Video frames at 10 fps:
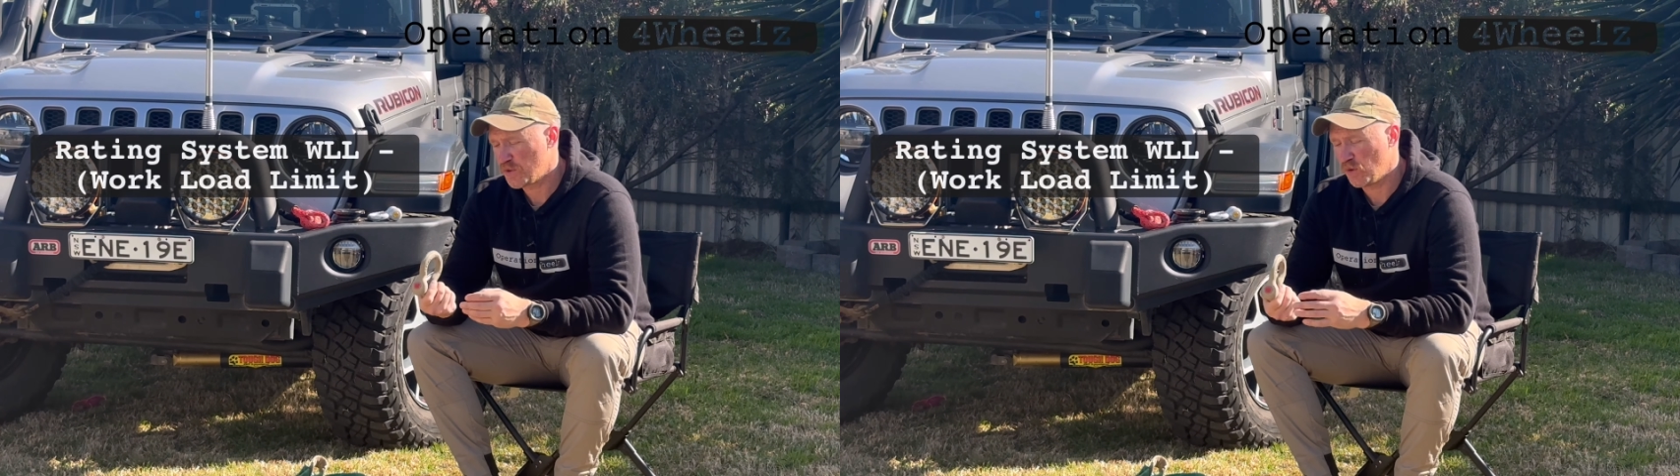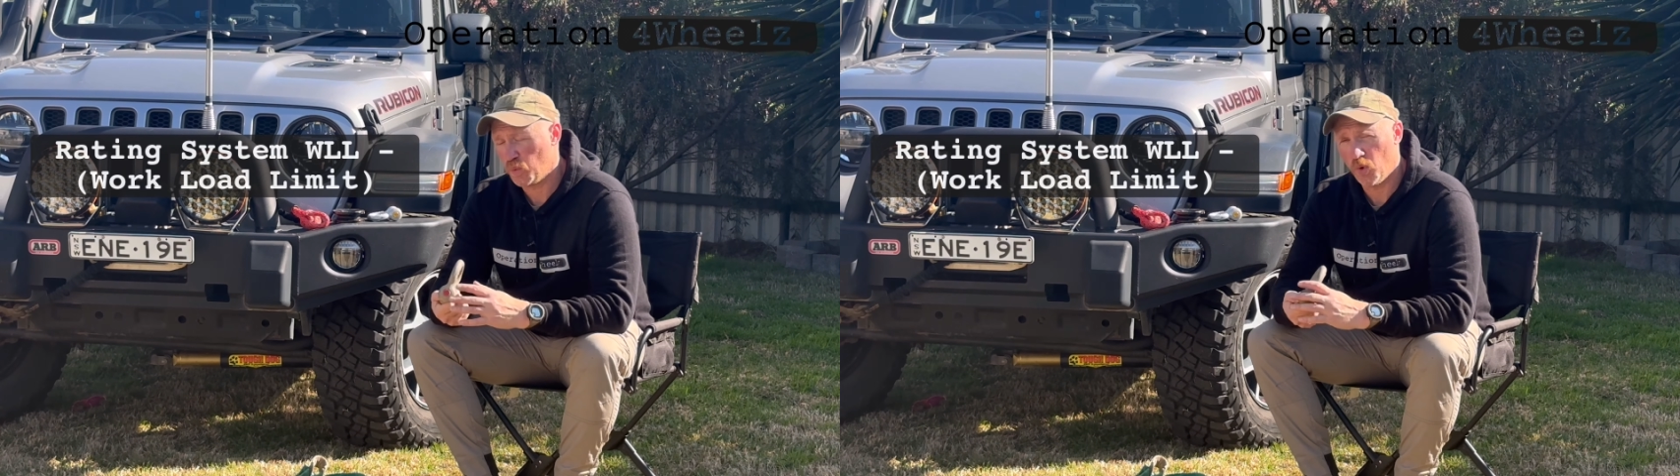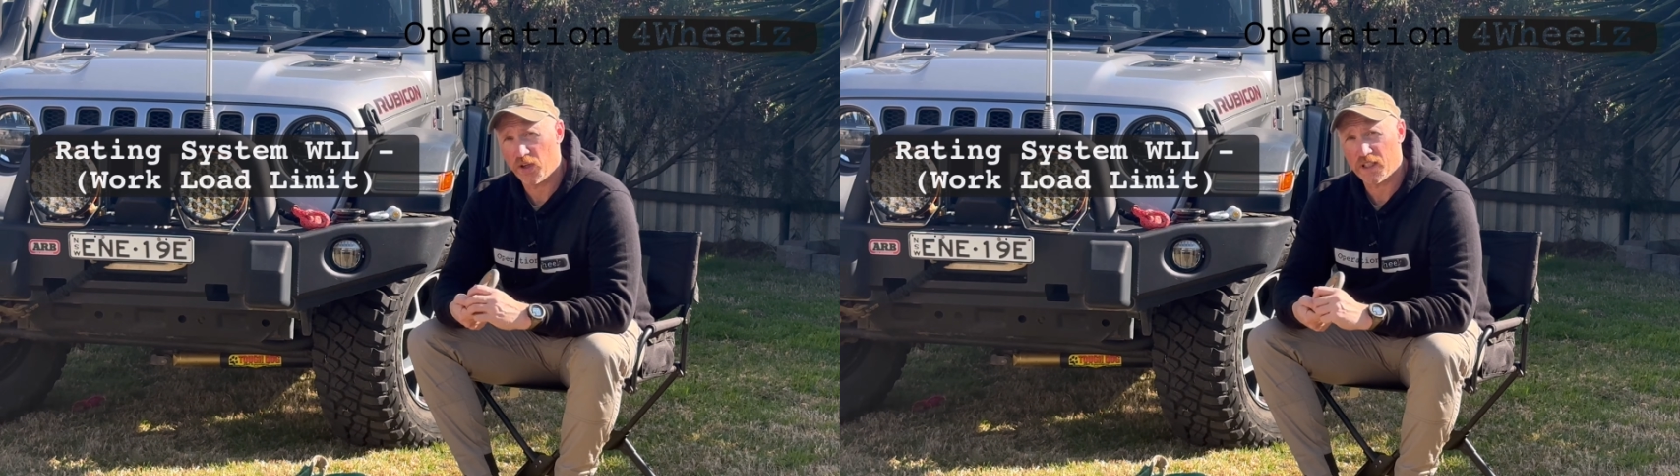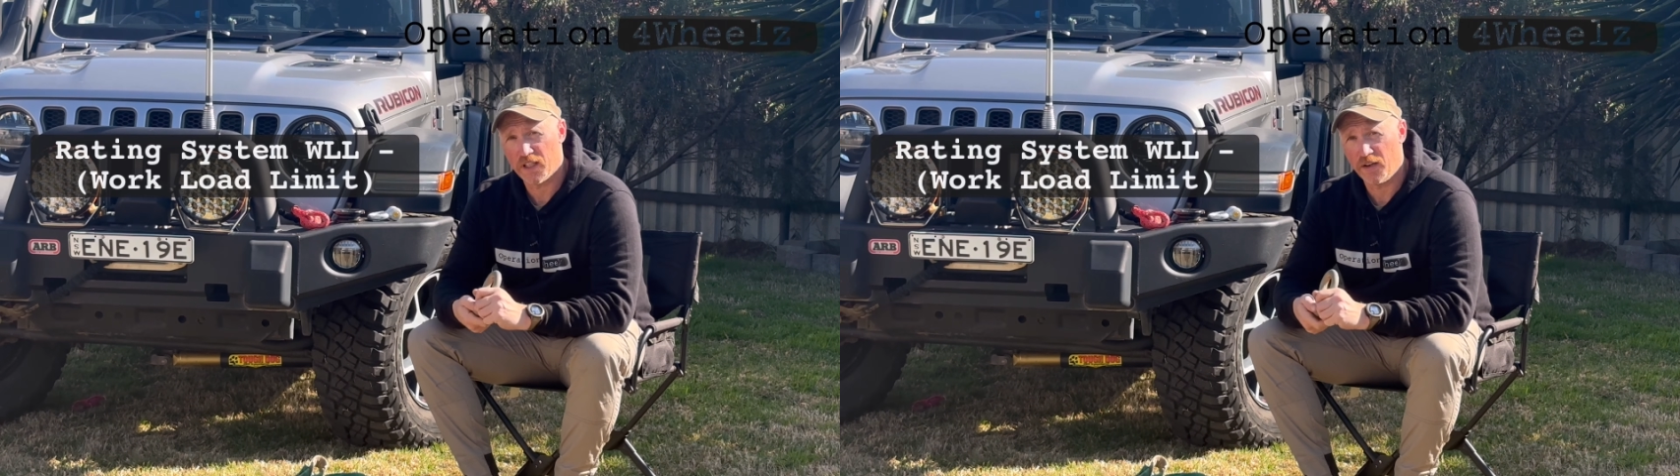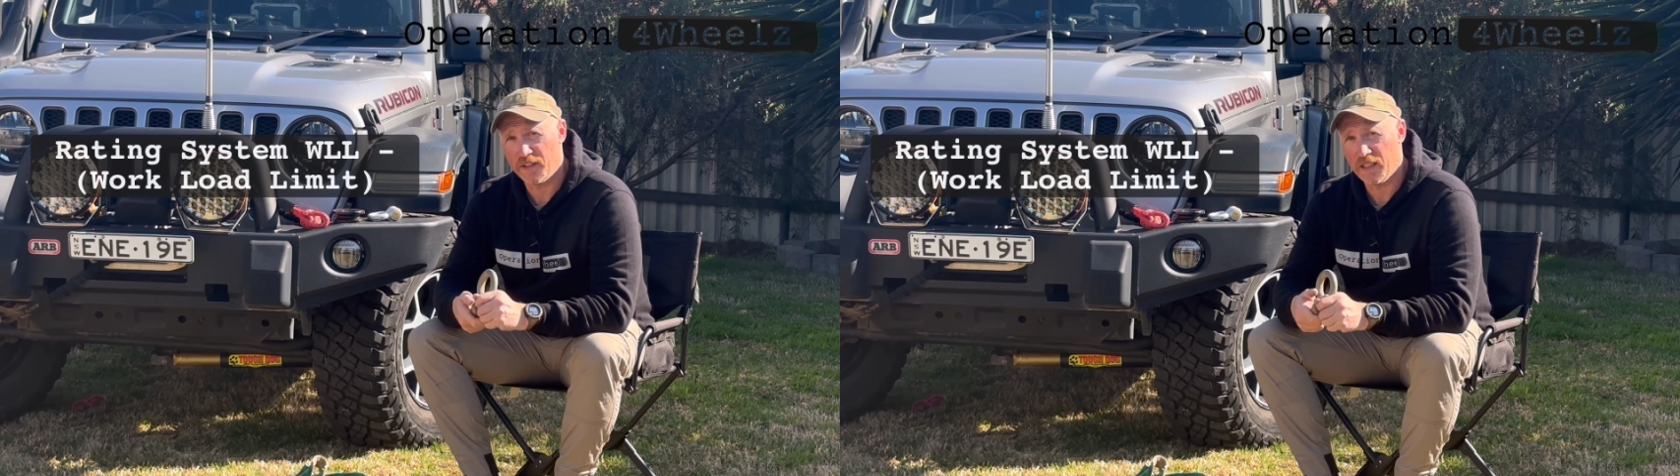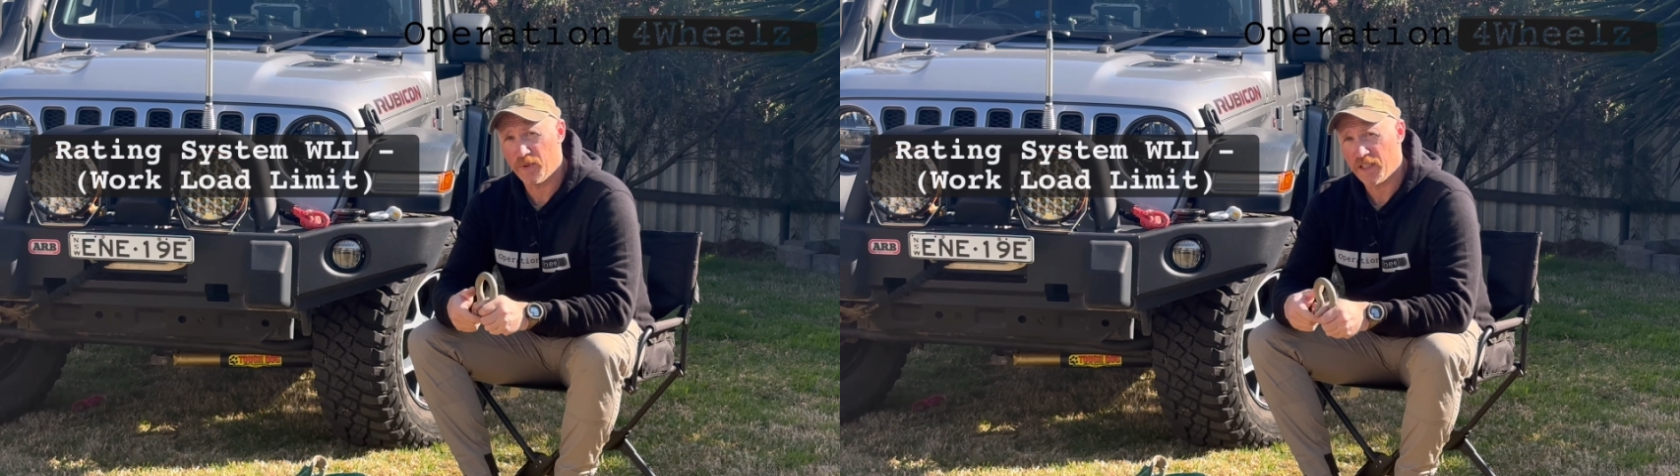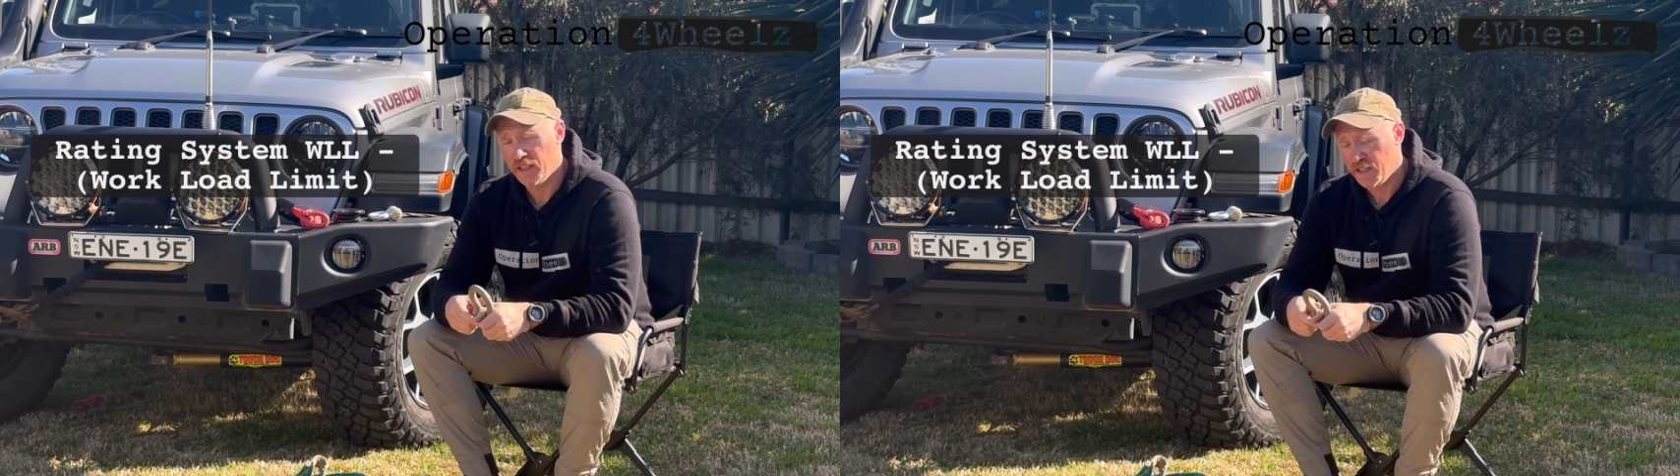called a workload limit,